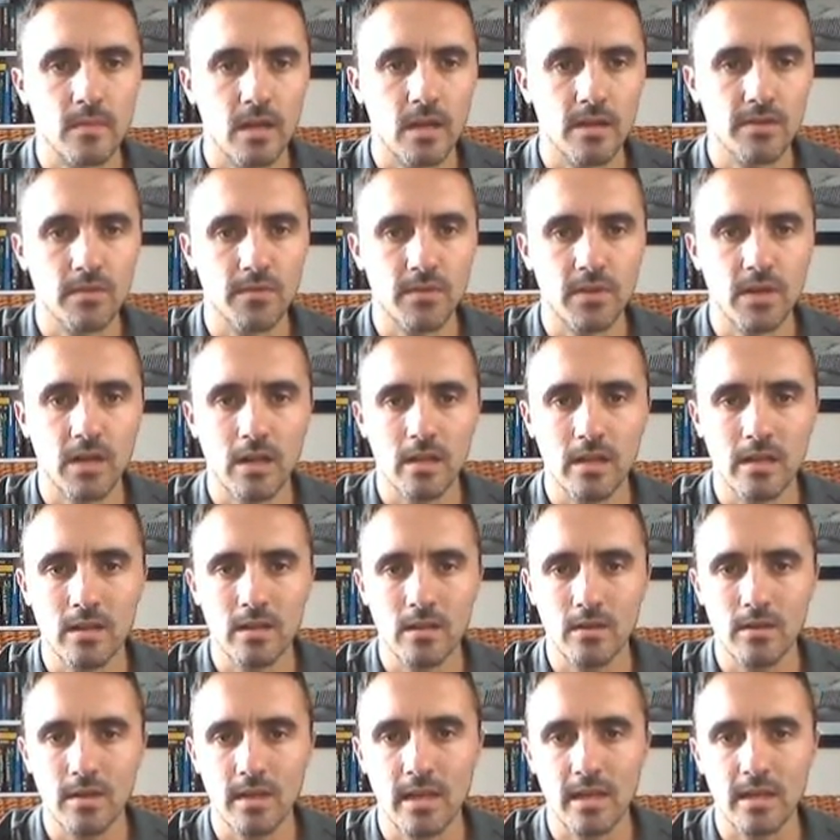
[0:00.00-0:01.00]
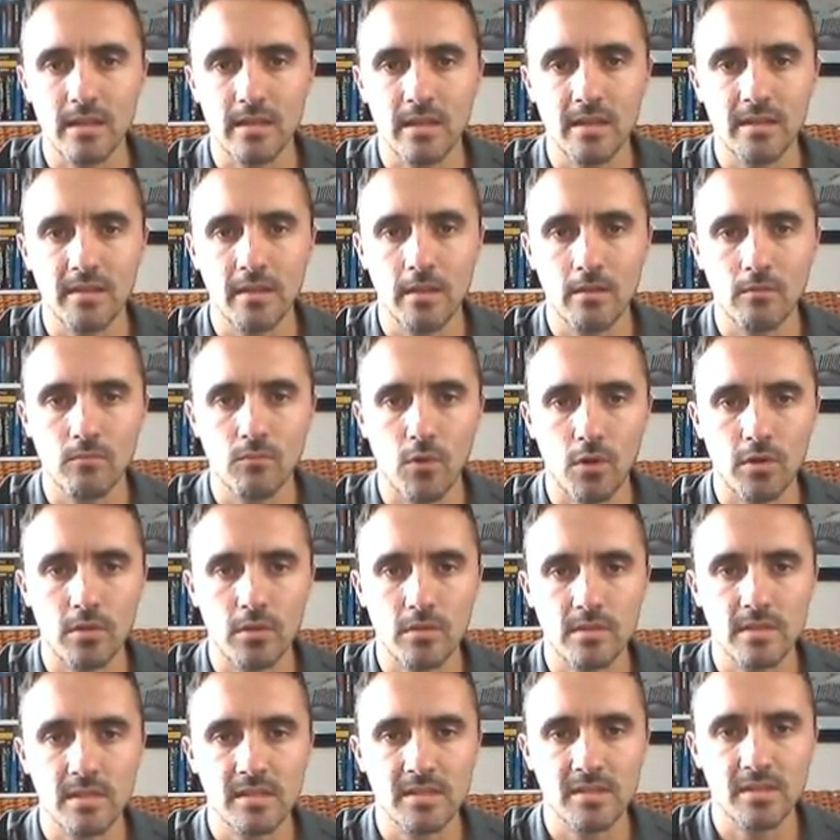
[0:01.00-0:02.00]
So if I click on here, these are the
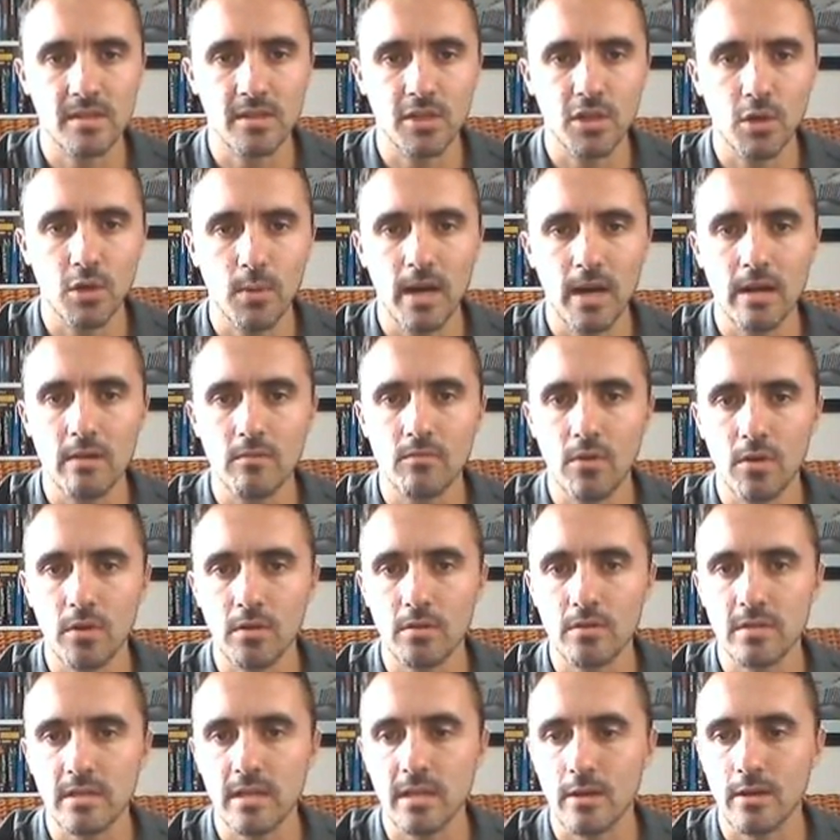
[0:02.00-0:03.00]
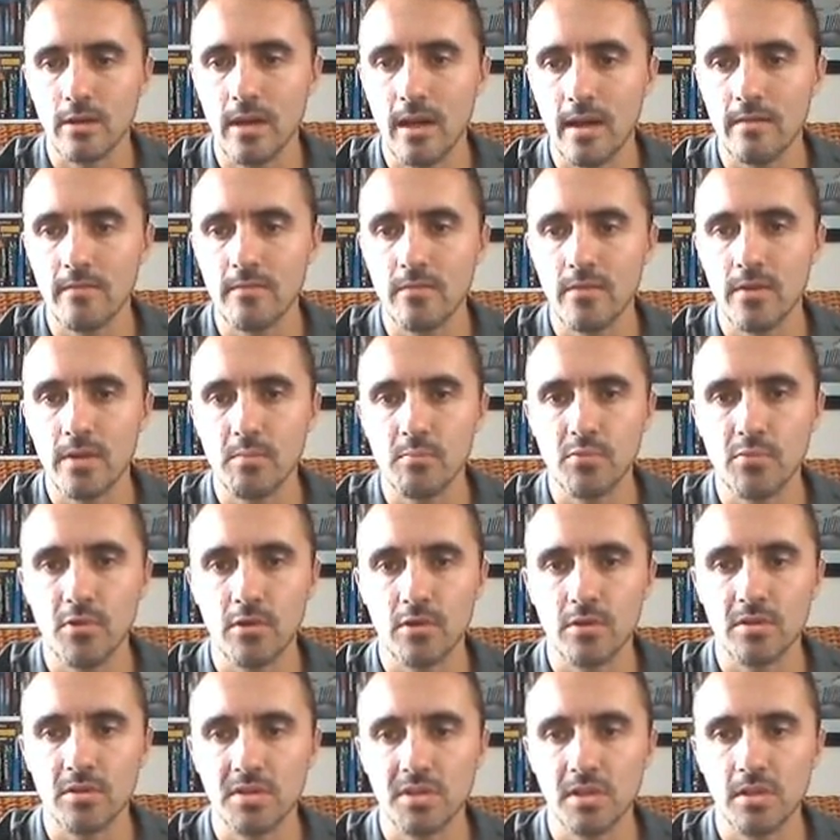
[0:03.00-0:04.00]
royalties. So you earn a royalty on every
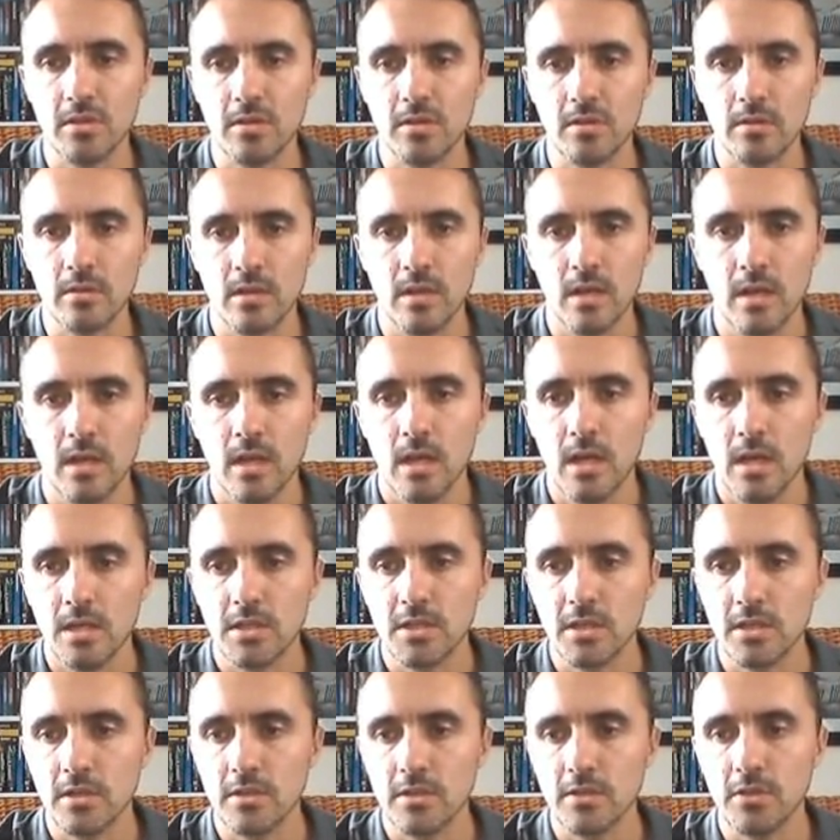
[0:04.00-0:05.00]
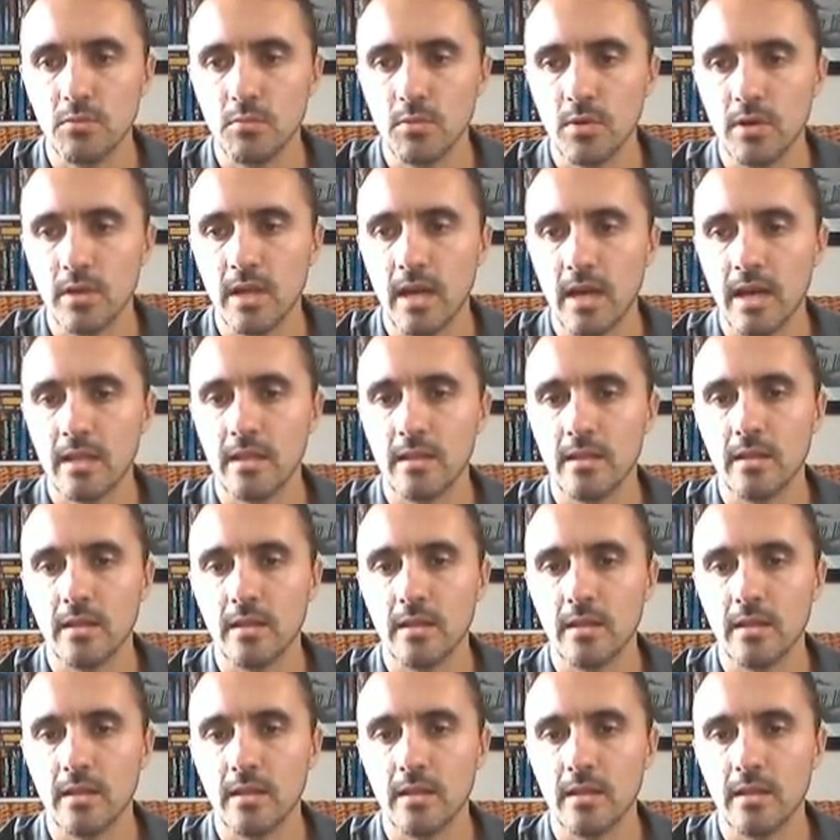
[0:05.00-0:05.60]
product sold. So you will not